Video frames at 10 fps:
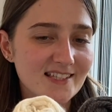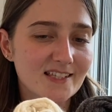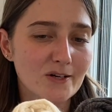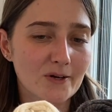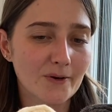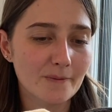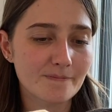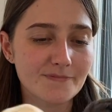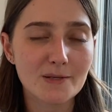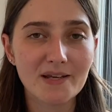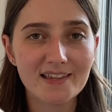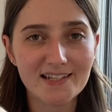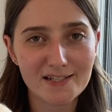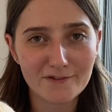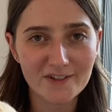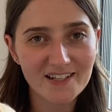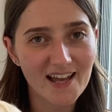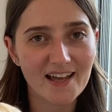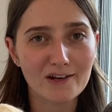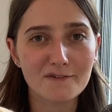So to me they're different,
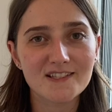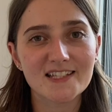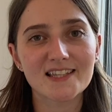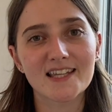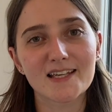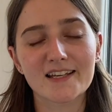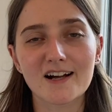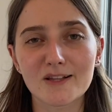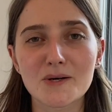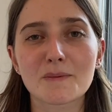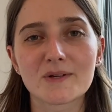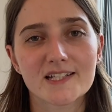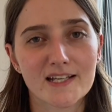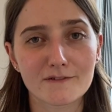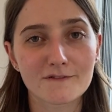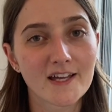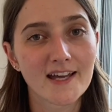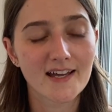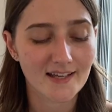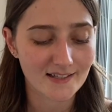and obviously the colourwork motif
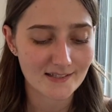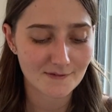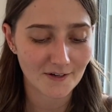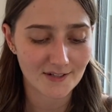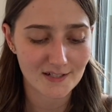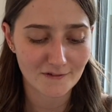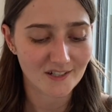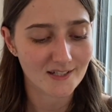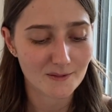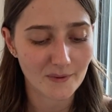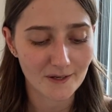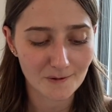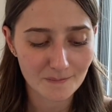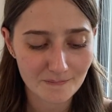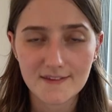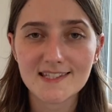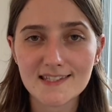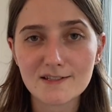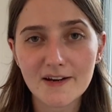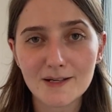is very different as well. This is
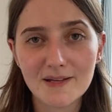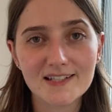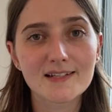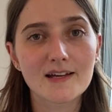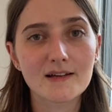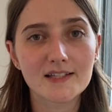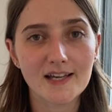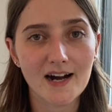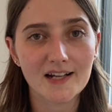the recommended yarn